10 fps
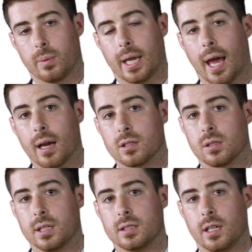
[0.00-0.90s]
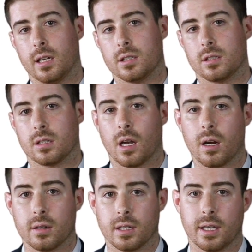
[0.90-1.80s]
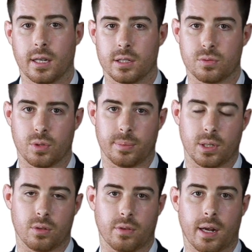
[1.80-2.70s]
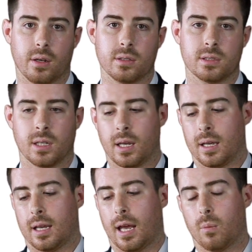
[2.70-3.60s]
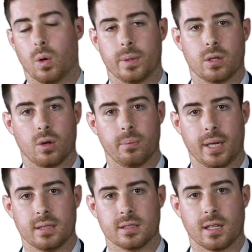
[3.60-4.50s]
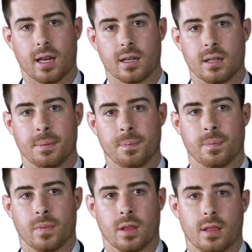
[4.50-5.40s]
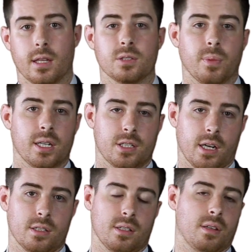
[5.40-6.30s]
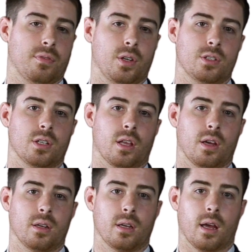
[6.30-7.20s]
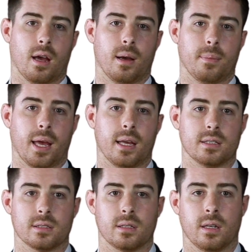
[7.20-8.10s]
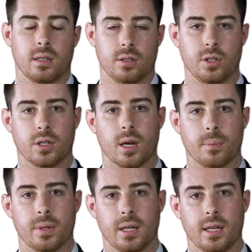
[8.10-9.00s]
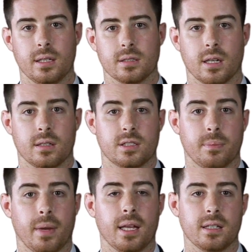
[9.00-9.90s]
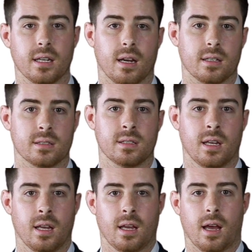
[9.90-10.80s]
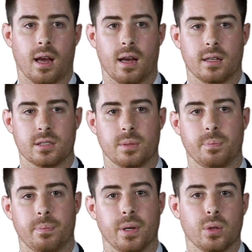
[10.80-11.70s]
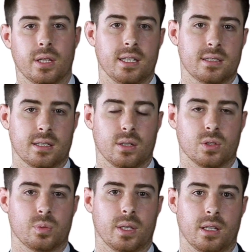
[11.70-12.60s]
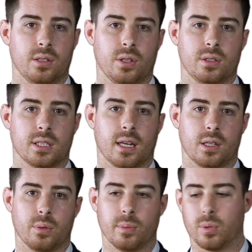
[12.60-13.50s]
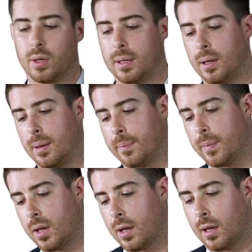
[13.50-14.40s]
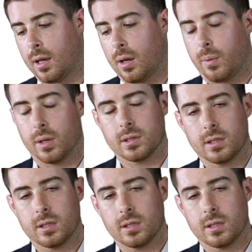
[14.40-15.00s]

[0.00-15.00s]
what we actually teach, currently it's Ruby on Rails and what we call mean stack. This might change in the future though, as new companies are demanding us to build these skills within you to get you employed. We